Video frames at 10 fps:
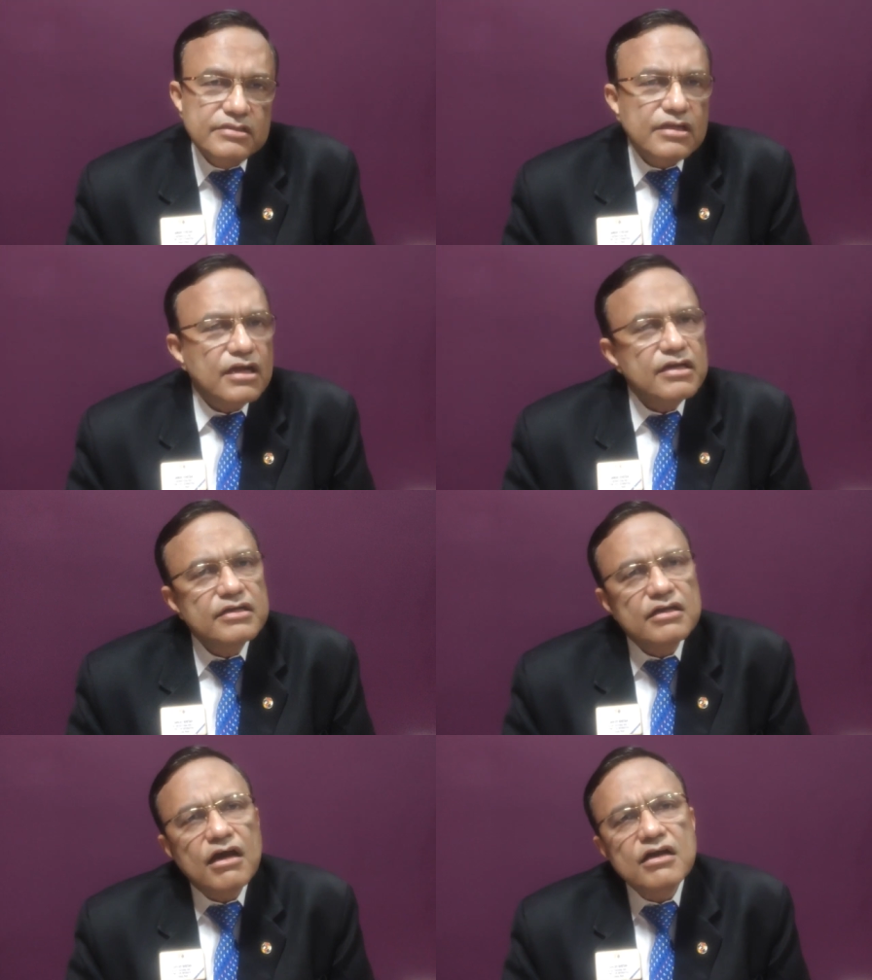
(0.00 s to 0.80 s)
There are
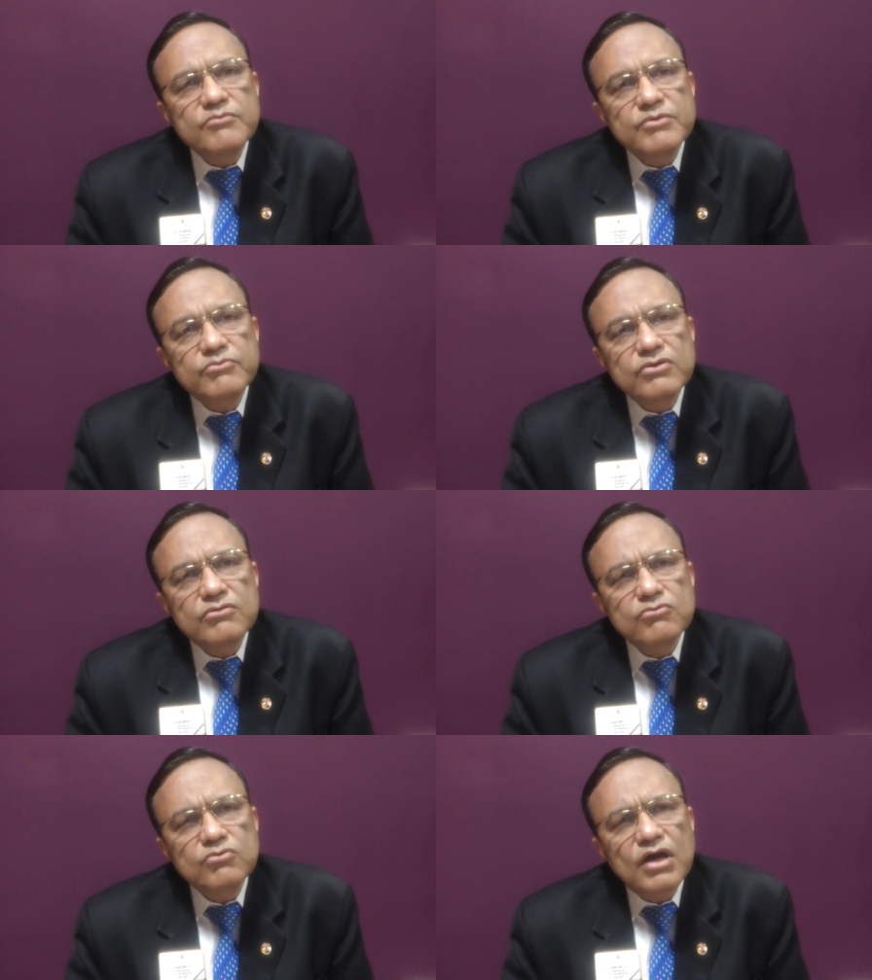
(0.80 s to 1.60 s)
retired people
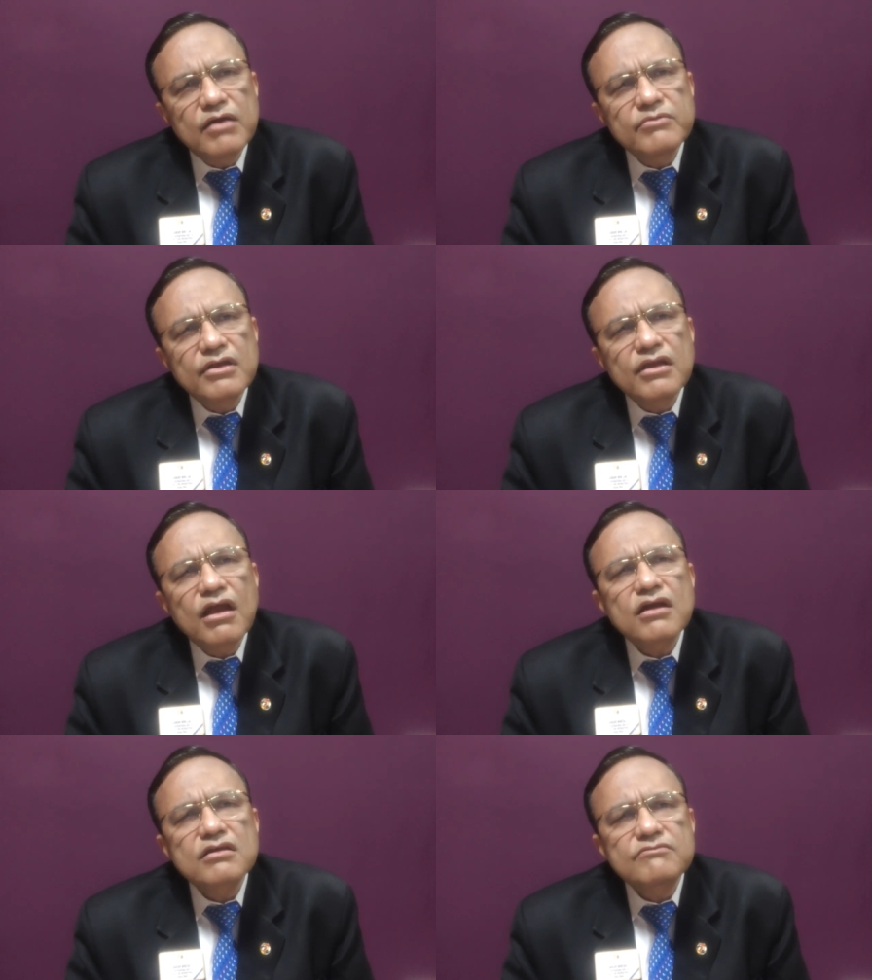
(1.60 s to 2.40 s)
who have
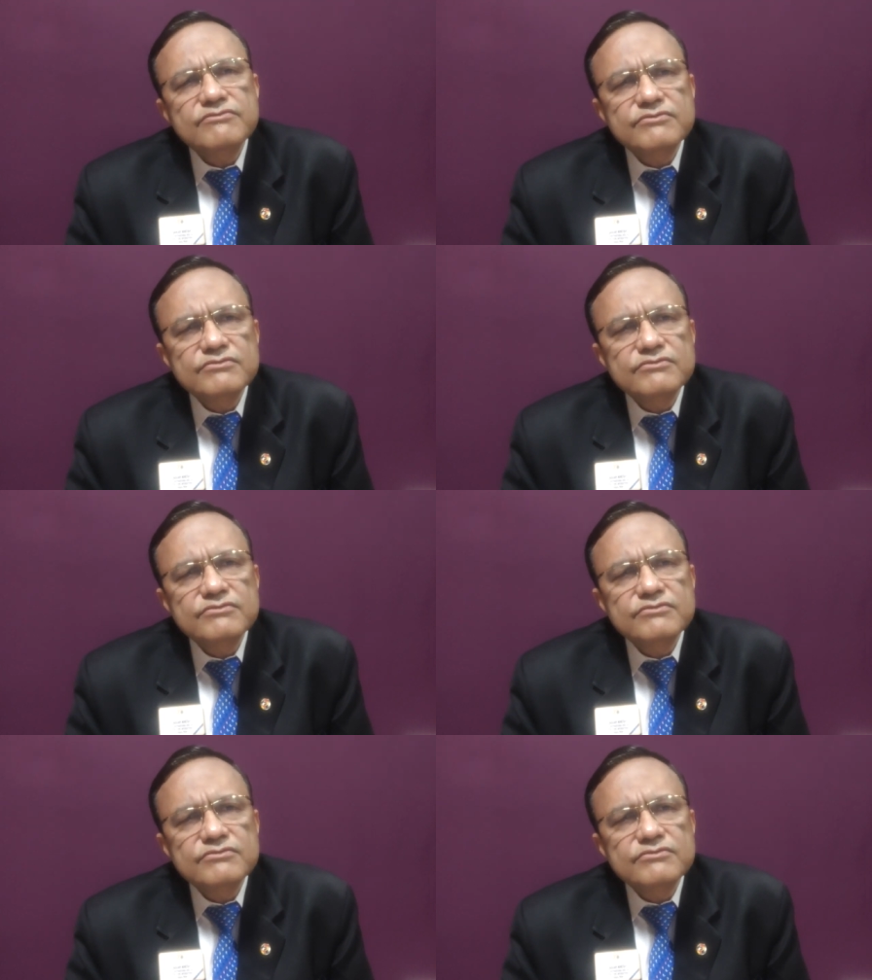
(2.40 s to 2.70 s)
lot of